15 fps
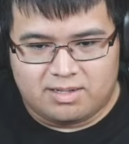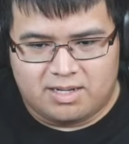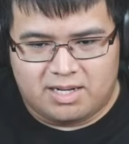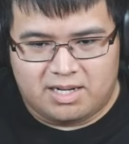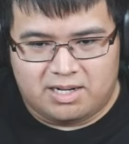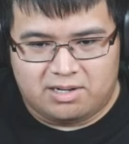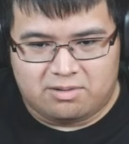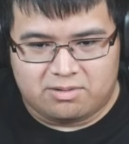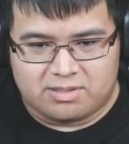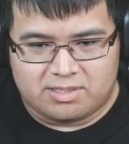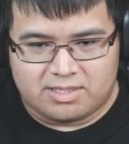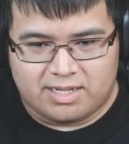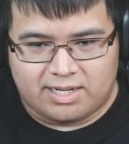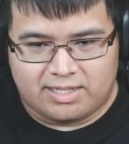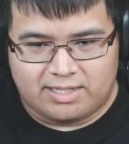how
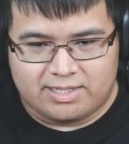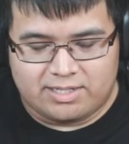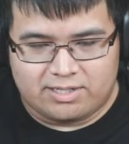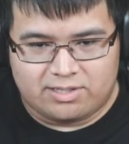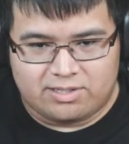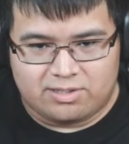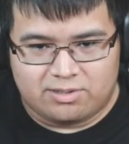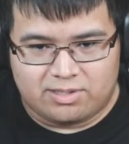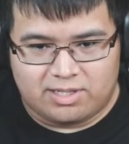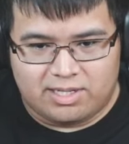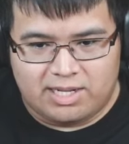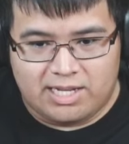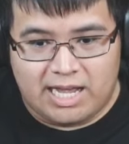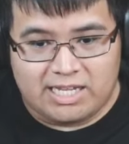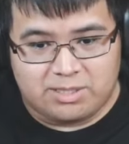exactly I need to do that.
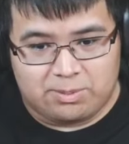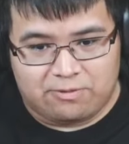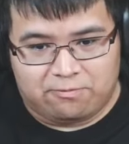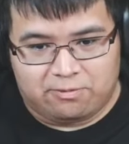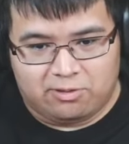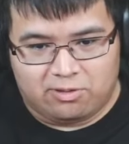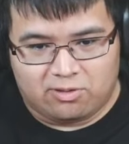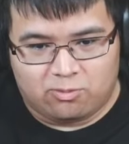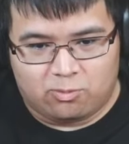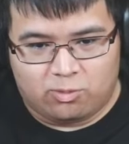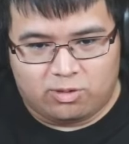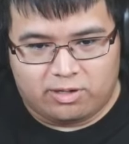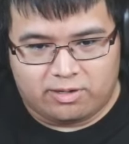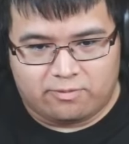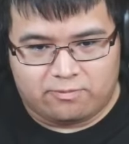It has to be flowing
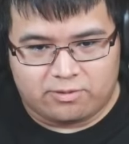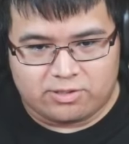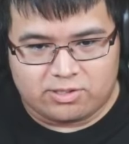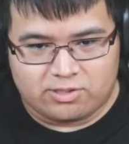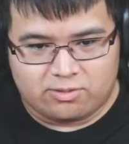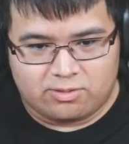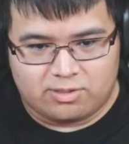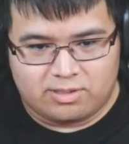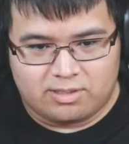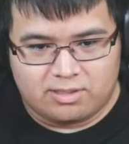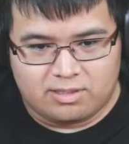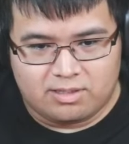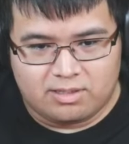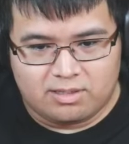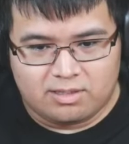water for sure.
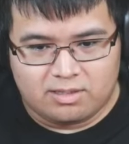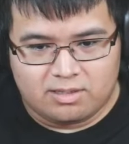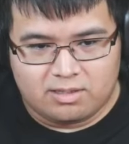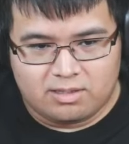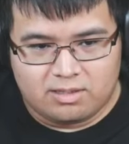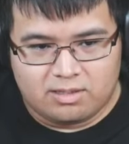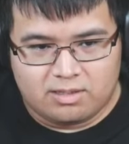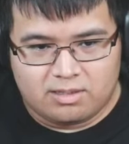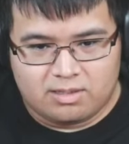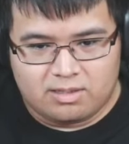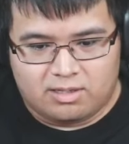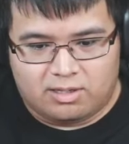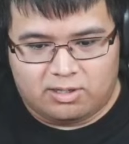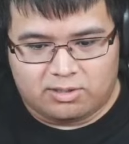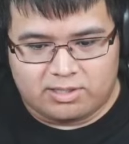
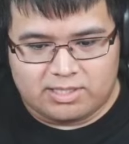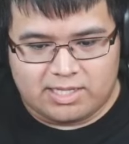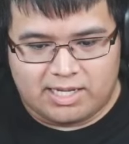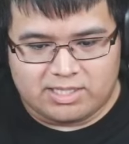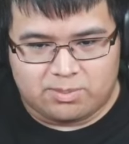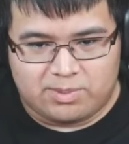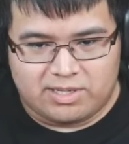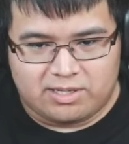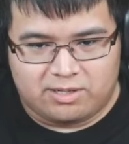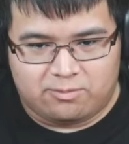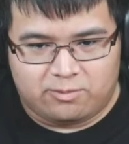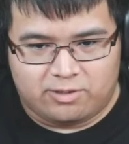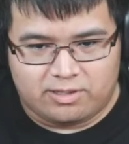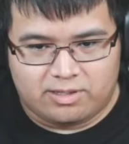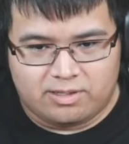Oh, this has to be up one.